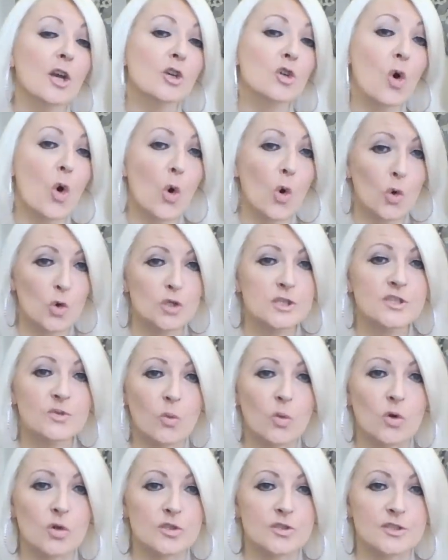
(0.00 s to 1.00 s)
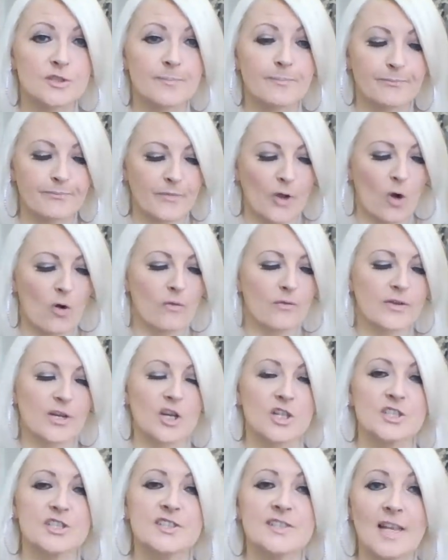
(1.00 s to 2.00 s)
coarse words over
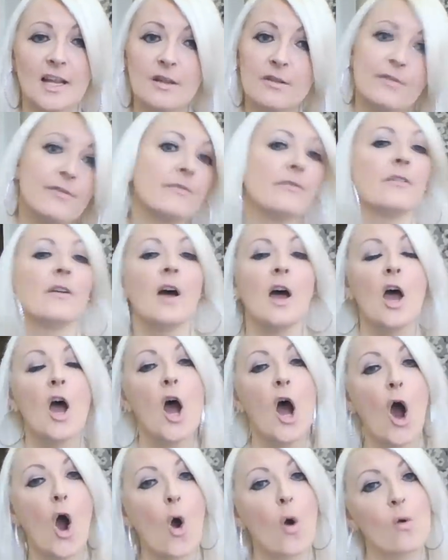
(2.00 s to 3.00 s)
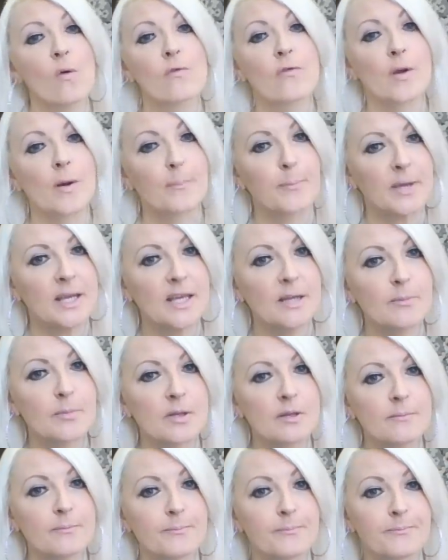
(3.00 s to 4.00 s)
yourself, over
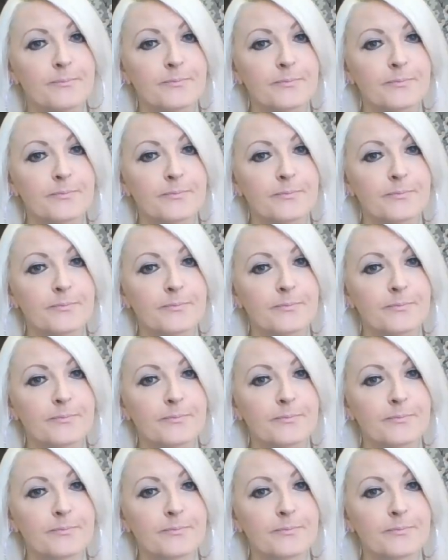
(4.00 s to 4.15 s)
people.